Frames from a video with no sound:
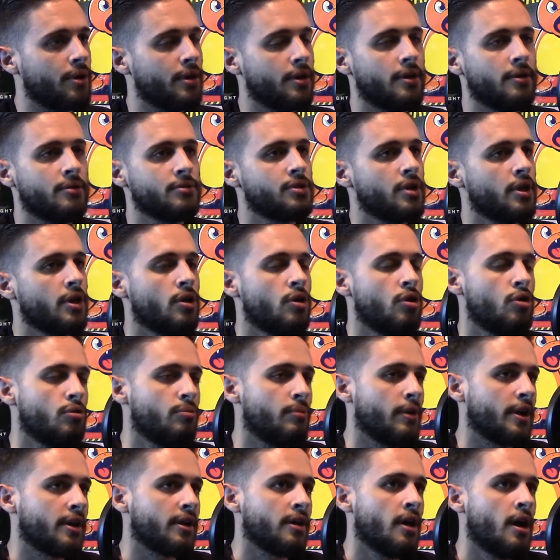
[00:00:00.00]
I was like, oh,
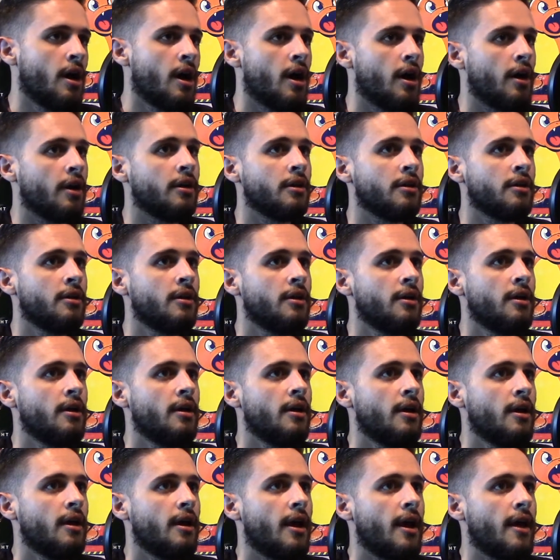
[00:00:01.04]
my God.
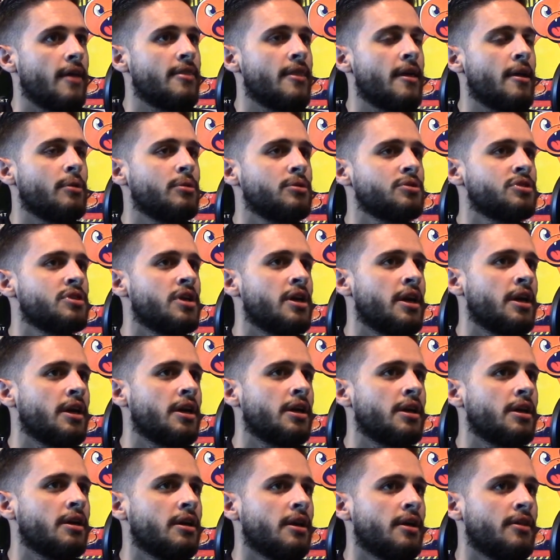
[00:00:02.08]
And then
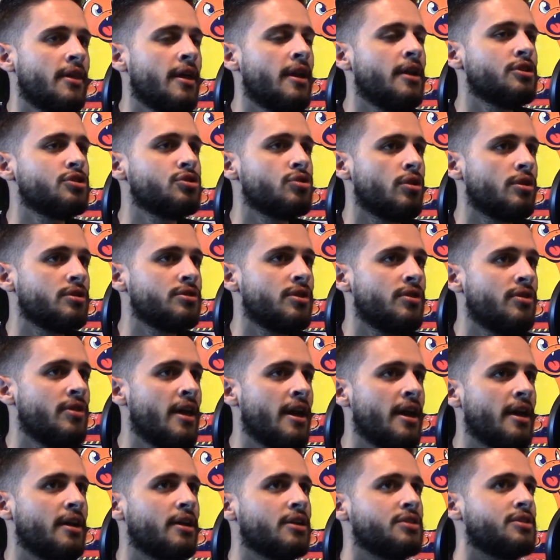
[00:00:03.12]
I started to
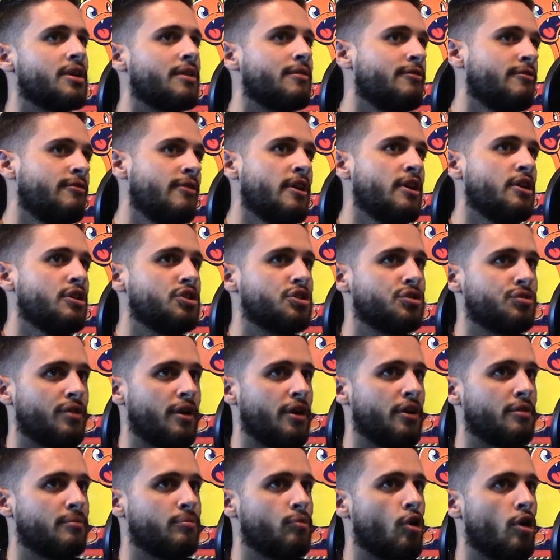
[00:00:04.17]
think, because I finished
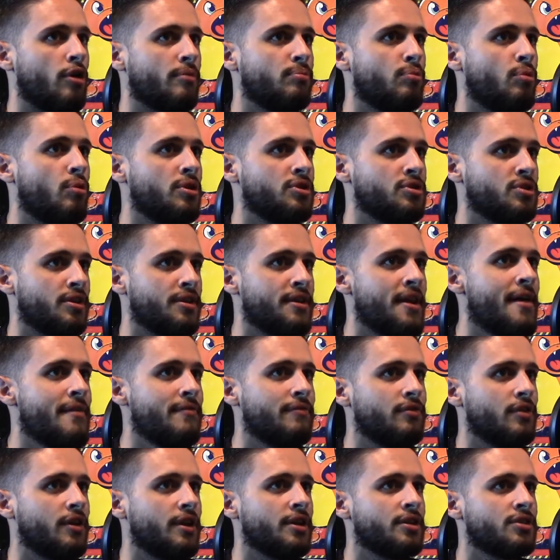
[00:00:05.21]
Trailer Park Boys on
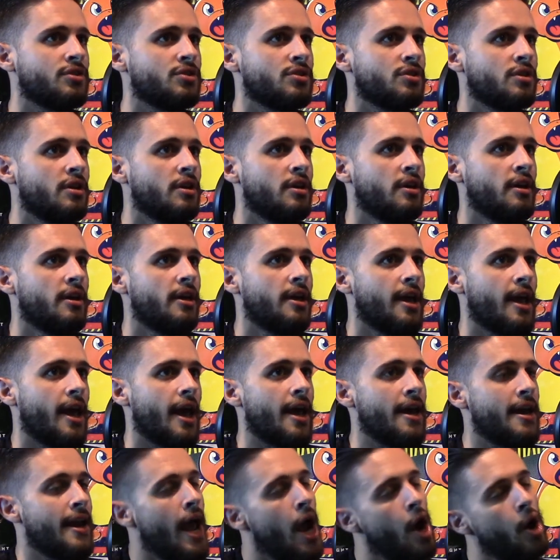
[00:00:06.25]
Netflix,
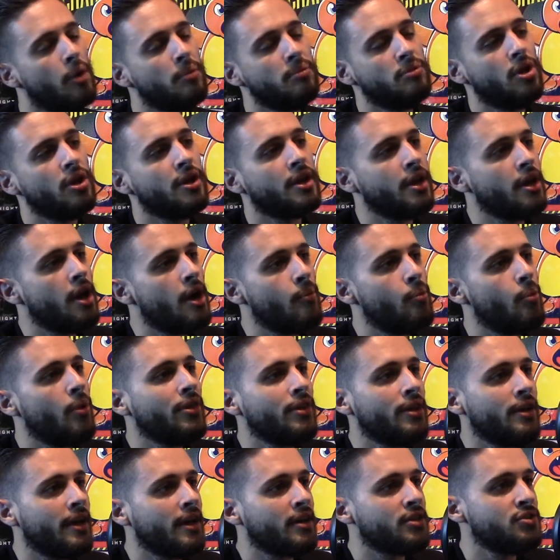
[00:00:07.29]
and now I'm looking up when
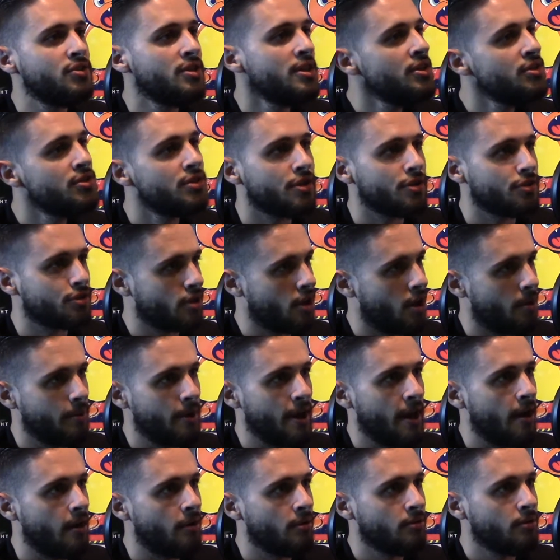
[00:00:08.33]
the next season is coming
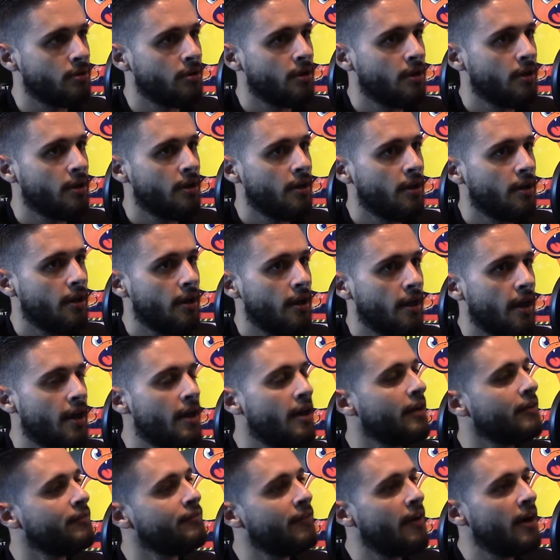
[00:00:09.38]
out. And
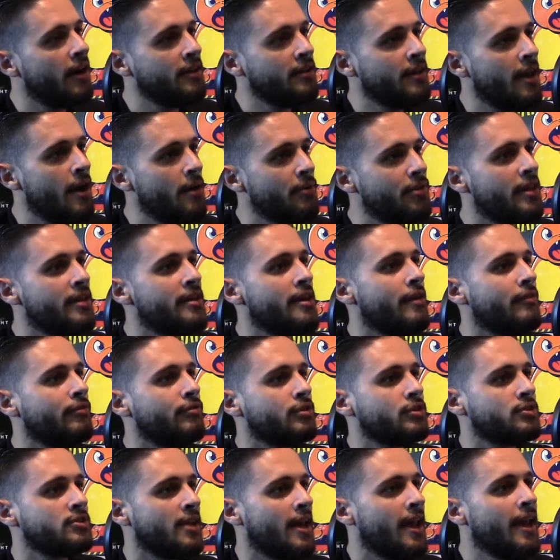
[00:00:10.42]
I find out that
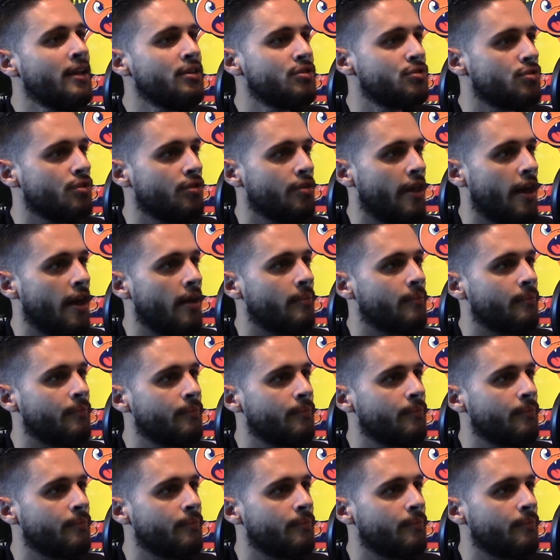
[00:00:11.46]
Netflix canceled them.